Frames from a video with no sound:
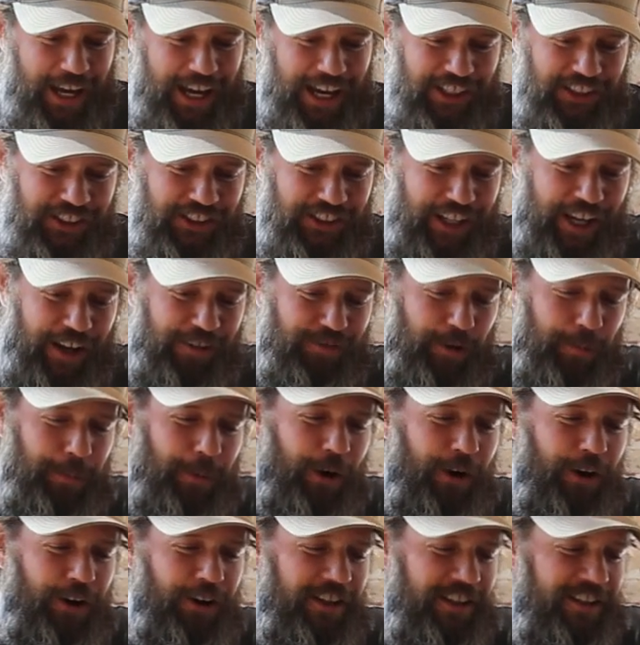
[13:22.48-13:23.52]
we actually have a
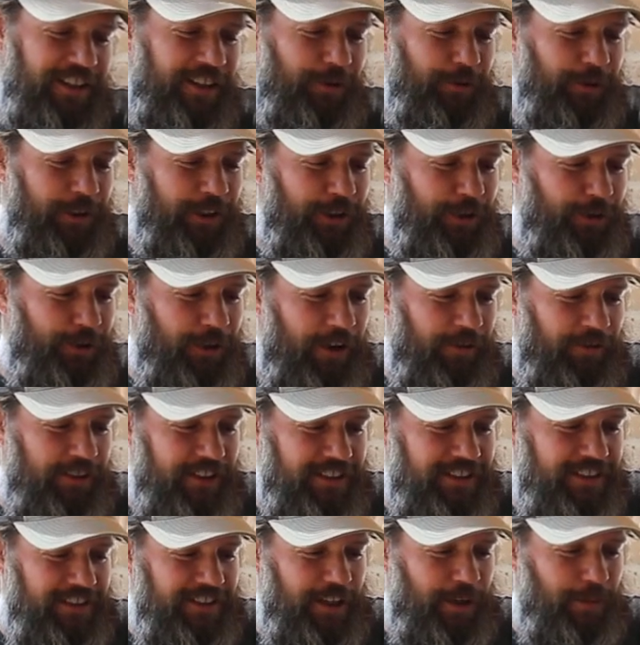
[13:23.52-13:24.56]
party that we do every
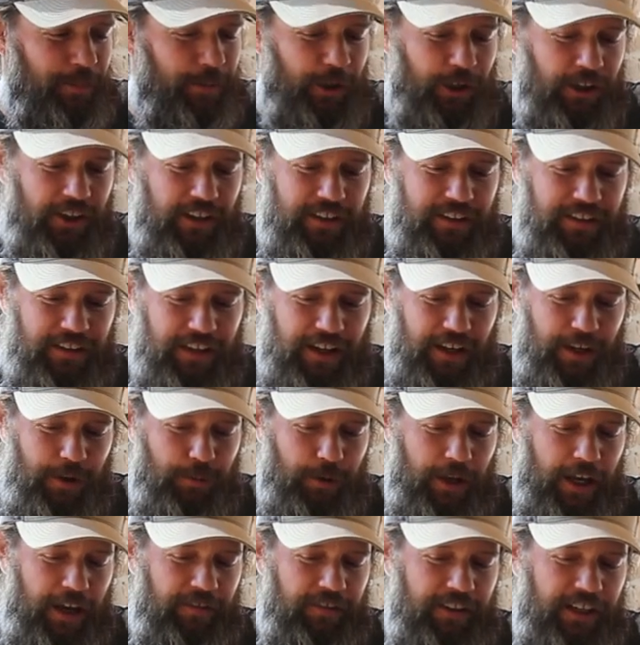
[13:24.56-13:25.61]
summer. It uh,
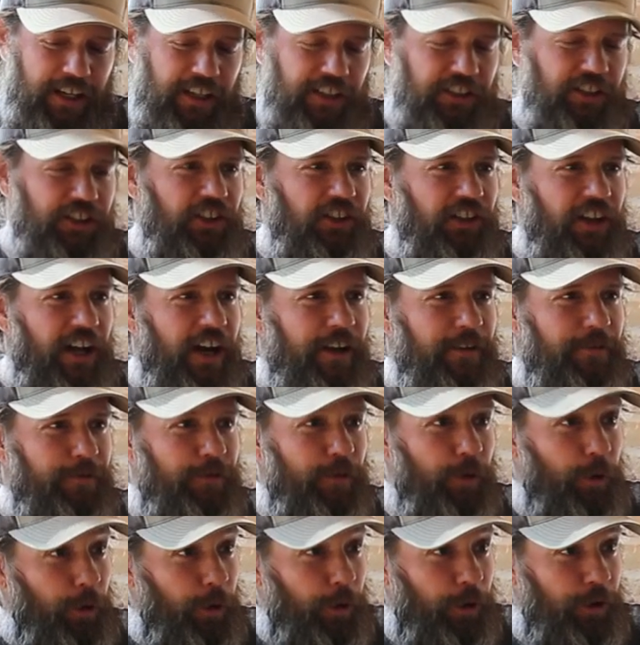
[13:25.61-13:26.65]
we have it on July
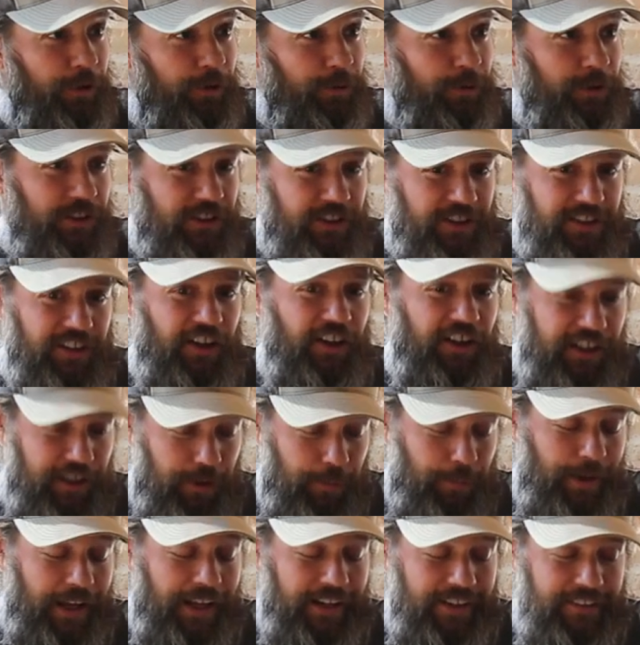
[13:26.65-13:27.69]
Fourth, which is our
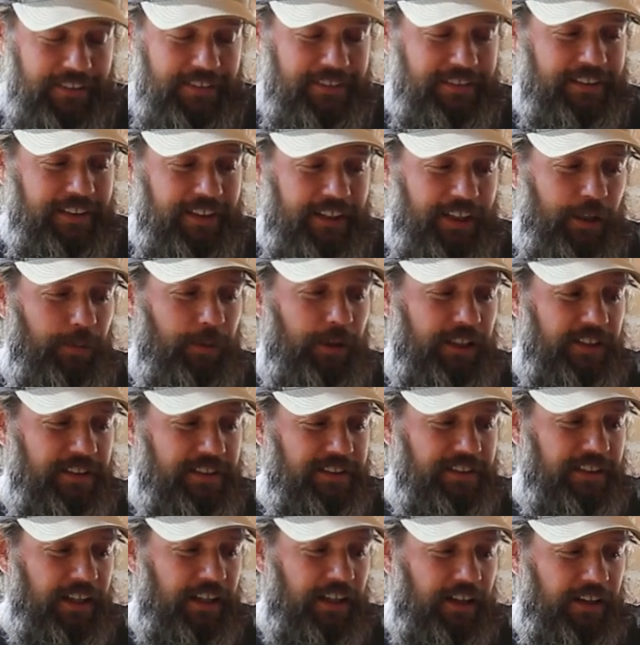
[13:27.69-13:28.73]
Independence Day, but
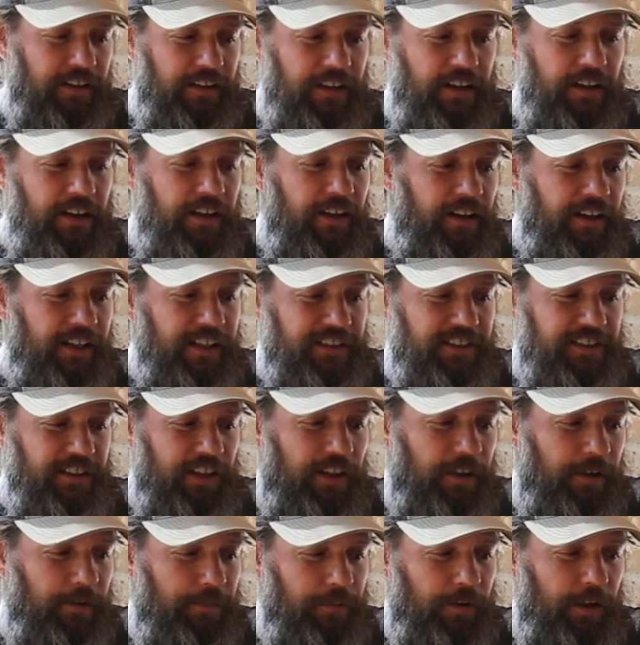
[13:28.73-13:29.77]
it's a uh, mm-hmm. it's
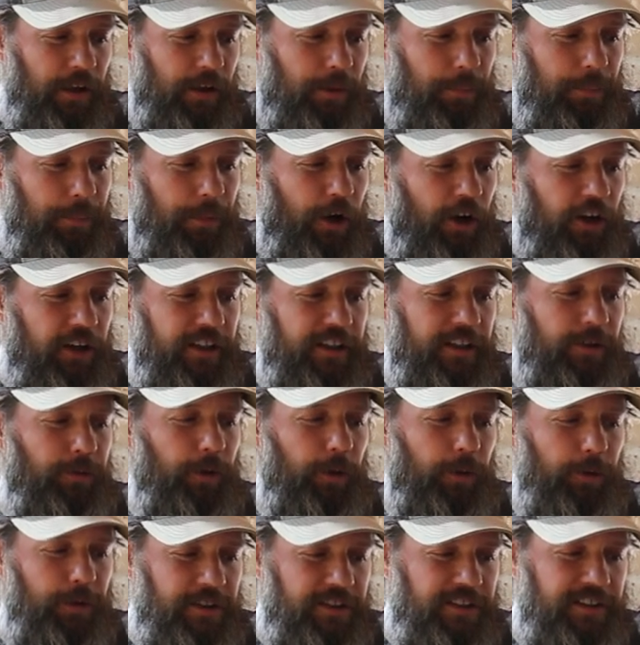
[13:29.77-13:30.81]
a, a party that
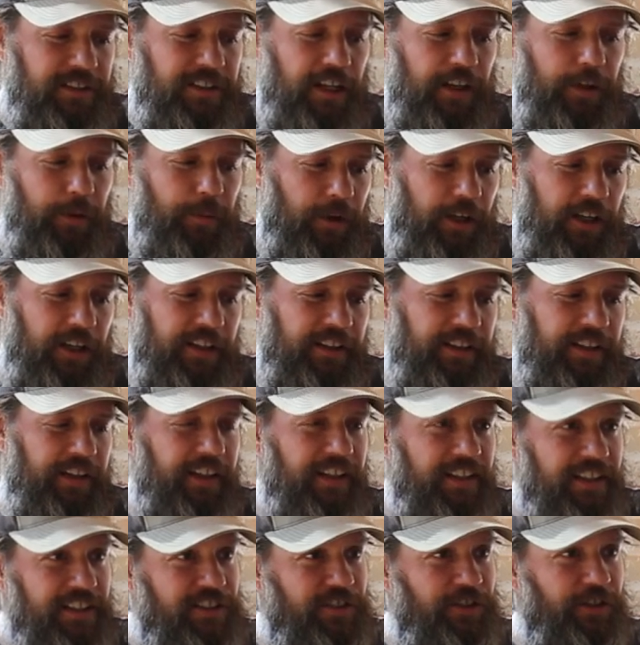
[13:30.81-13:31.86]
where we're celebrating the
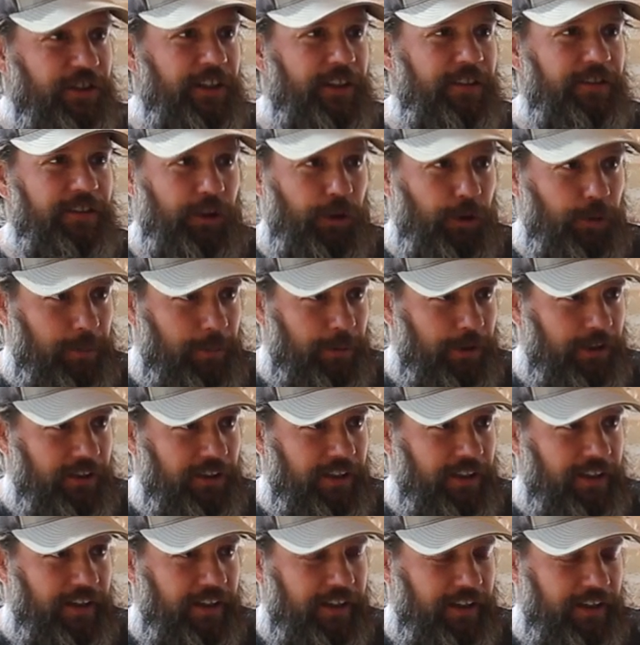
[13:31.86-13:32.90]
history of the old
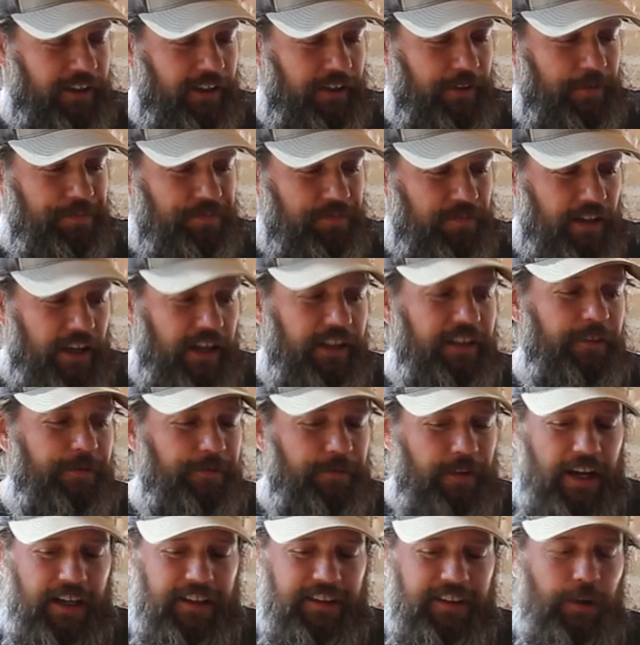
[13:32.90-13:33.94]
building here and the
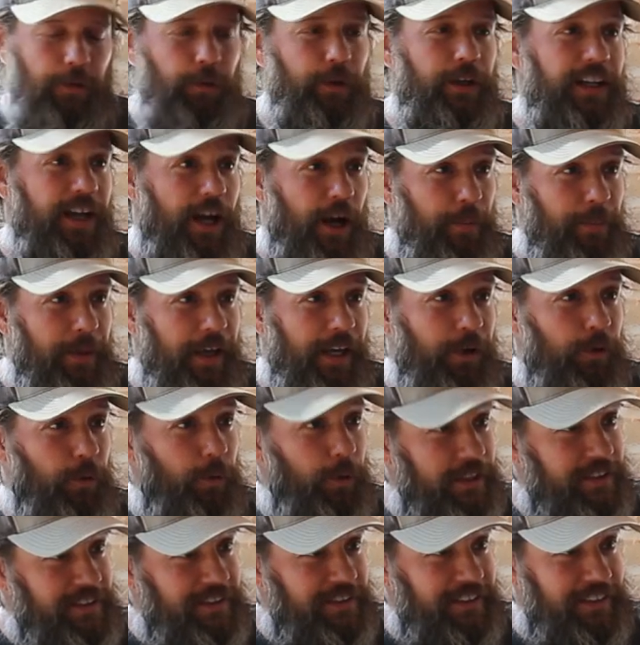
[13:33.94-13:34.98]
fact okay. that we now make
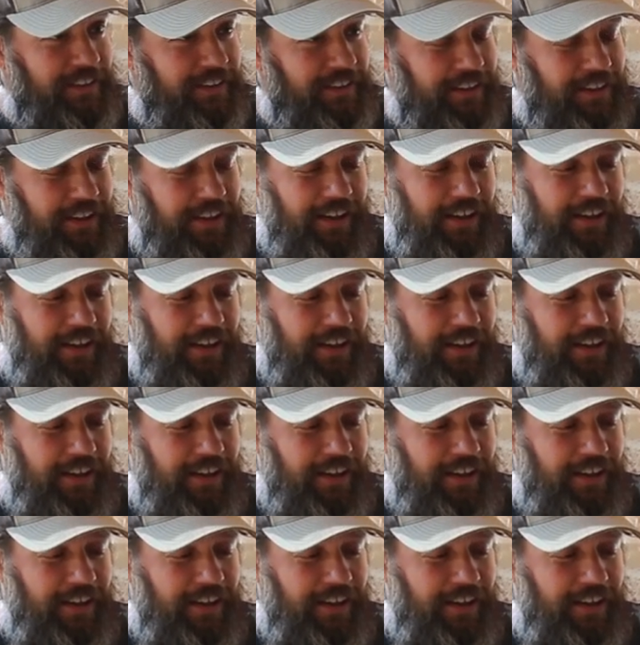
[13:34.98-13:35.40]
whiskey.